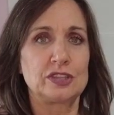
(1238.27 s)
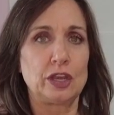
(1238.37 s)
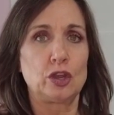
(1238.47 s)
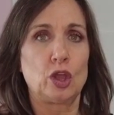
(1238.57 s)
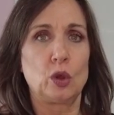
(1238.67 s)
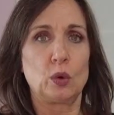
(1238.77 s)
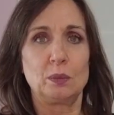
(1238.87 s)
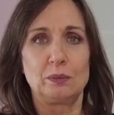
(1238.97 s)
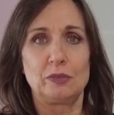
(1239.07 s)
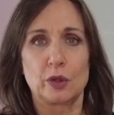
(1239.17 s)
they
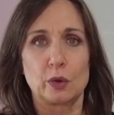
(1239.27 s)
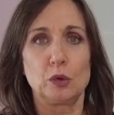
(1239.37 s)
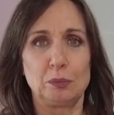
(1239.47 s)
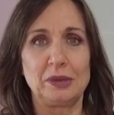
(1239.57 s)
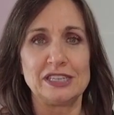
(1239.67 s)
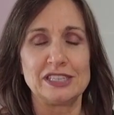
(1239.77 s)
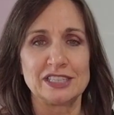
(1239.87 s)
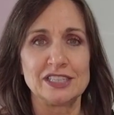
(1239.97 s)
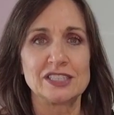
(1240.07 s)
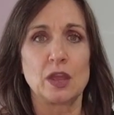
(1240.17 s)
know their own
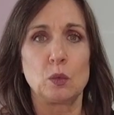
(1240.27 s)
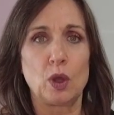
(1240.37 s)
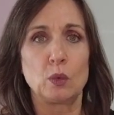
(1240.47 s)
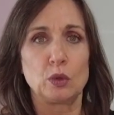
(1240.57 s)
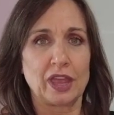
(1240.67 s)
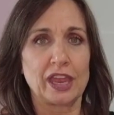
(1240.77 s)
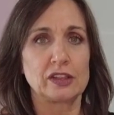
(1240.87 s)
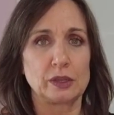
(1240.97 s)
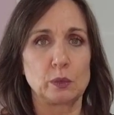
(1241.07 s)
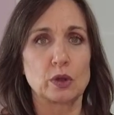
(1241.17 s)
pieces and what will
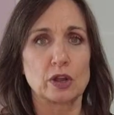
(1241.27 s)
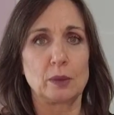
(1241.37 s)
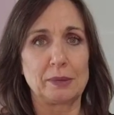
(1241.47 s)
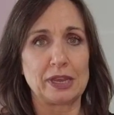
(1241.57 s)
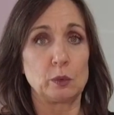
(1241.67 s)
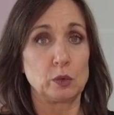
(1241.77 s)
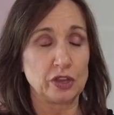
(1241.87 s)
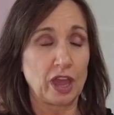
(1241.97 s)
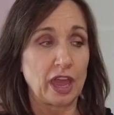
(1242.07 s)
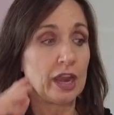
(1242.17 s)
likely work on me and will
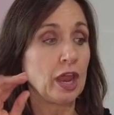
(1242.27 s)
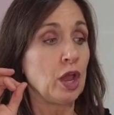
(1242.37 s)
not,